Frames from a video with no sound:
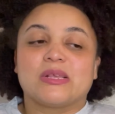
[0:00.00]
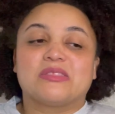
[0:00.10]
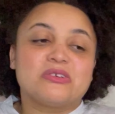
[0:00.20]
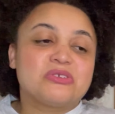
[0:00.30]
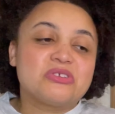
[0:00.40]

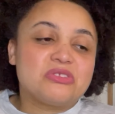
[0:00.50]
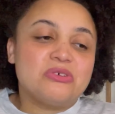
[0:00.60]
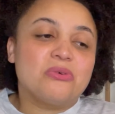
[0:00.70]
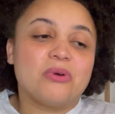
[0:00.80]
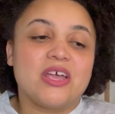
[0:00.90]
there's just
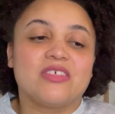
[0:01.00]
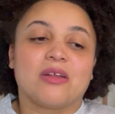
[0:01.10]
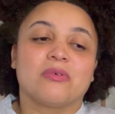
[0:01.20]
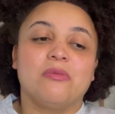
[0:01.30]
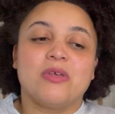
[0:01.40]
no way that
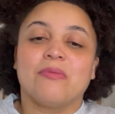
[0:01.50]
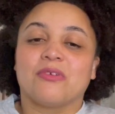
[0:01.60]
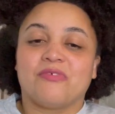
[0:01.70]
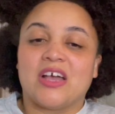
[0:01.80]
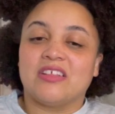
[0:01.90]
I'm gonna be able
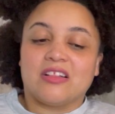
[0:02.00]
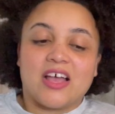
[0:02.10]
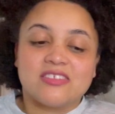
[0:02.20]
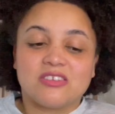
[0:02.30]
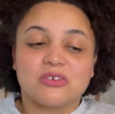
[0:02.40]
to find the
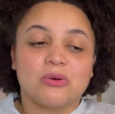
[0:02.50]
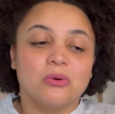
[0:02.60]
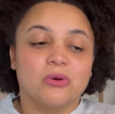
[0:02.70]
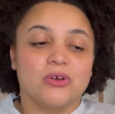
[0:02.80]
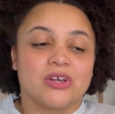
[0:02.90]
elastic
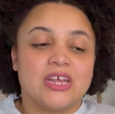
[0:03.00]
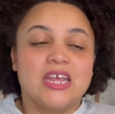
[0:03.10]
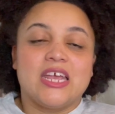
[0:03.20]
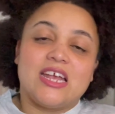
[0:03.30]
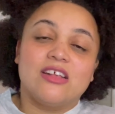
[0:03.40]
cord
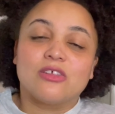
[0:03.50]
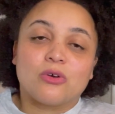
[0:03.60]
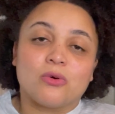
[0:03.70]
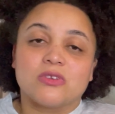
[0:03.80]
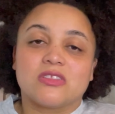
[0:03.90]
and the
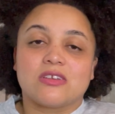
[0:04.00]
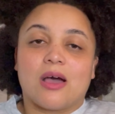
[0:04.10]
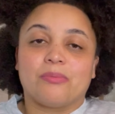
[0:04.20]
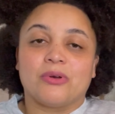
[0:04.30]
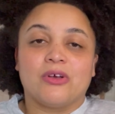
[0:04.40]
cord
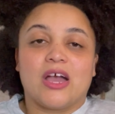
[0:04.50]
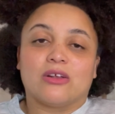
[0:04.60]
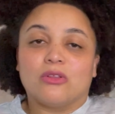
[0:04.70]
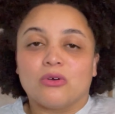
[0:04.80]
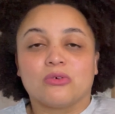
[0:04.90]
stopper at
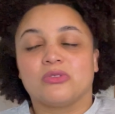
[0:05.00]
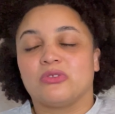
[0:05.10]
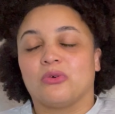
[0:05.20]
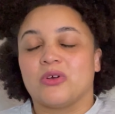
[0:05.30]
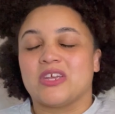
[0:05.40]
a local
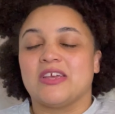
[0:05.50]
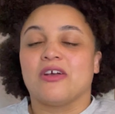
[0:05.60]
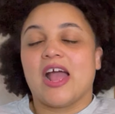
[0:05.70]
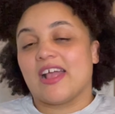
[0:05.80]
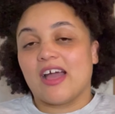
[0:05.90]
store
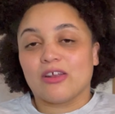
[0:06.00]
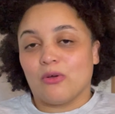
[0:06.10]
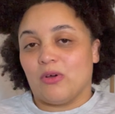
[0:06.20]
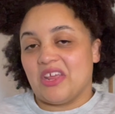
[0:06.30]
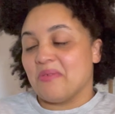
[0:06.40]
here. I gotta
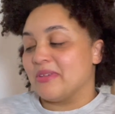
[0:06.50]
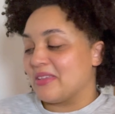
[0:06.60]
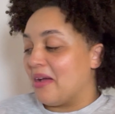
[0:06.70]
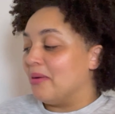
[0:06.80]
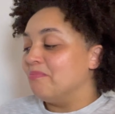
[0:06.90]
go on
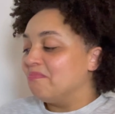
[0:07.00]
Amazon.